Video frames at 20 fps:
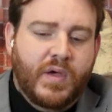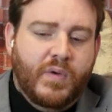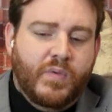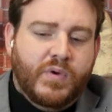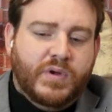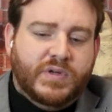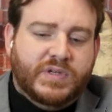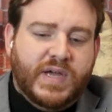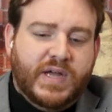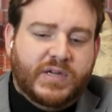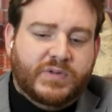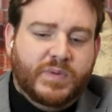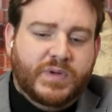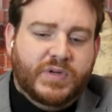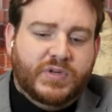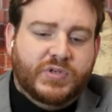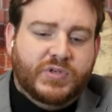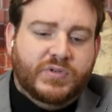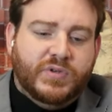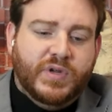where attachment
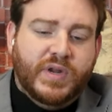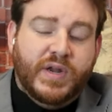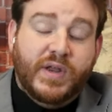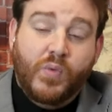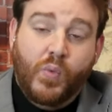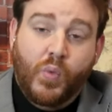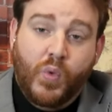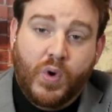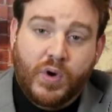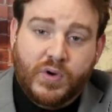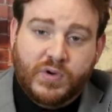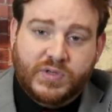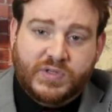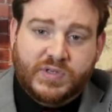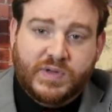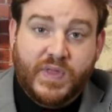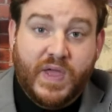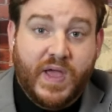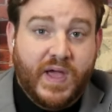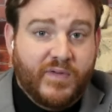issues are getting worse,
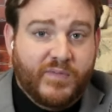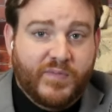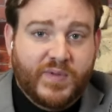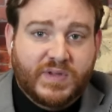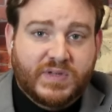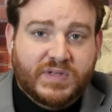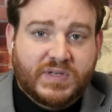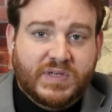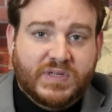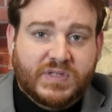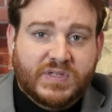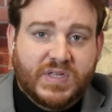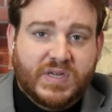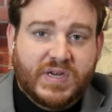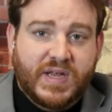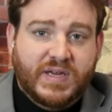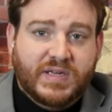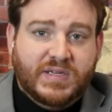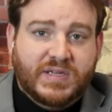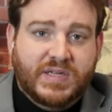and they have been since the
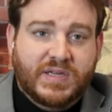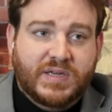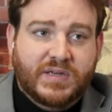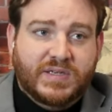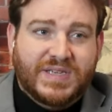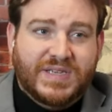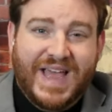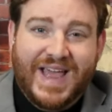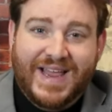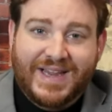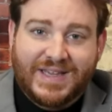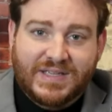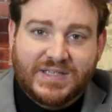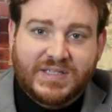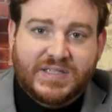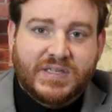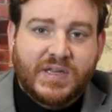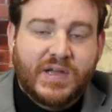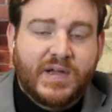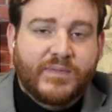
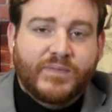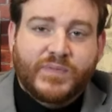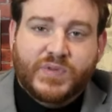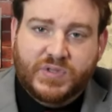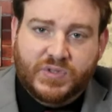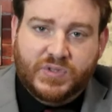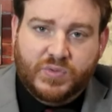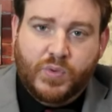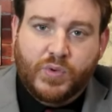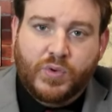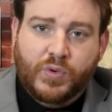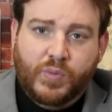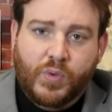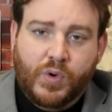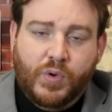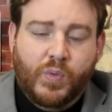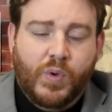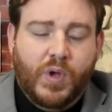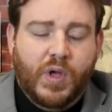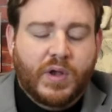1910s, since World
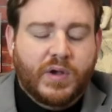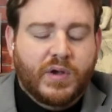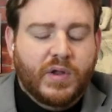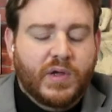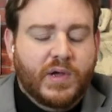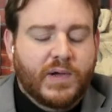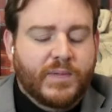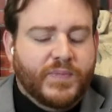War I.